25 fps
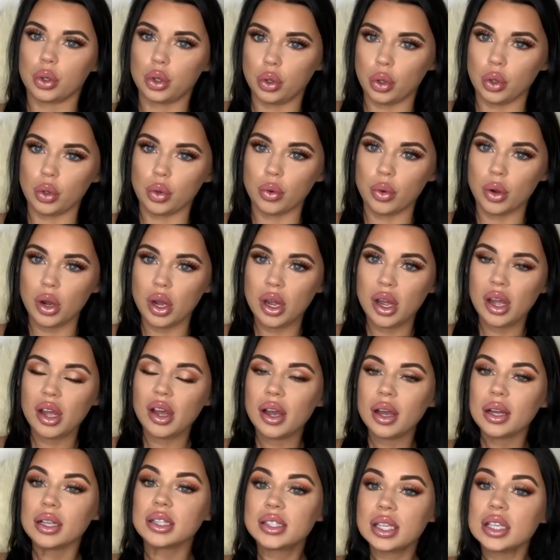to you.
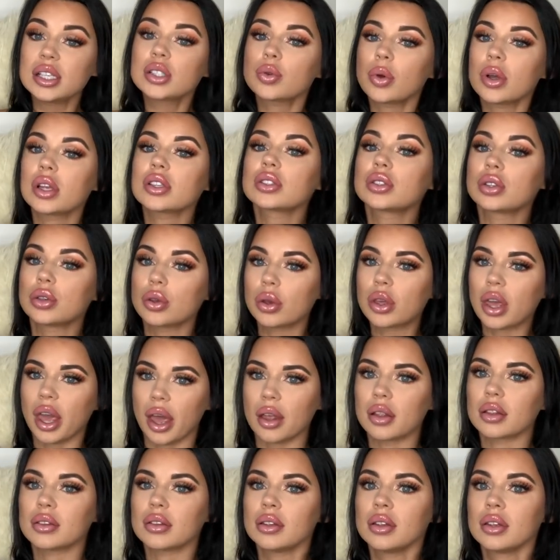These ones you
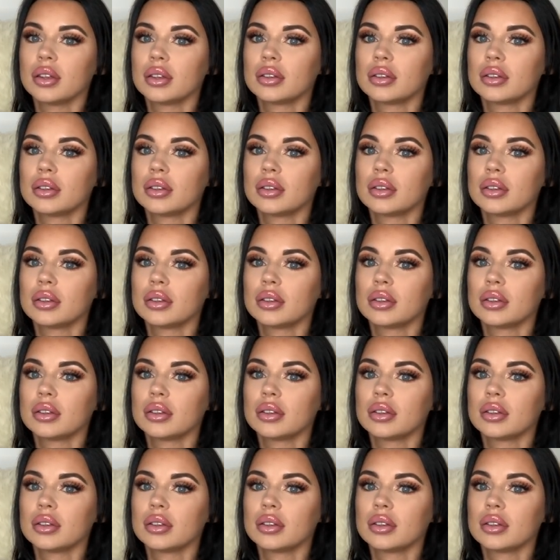can,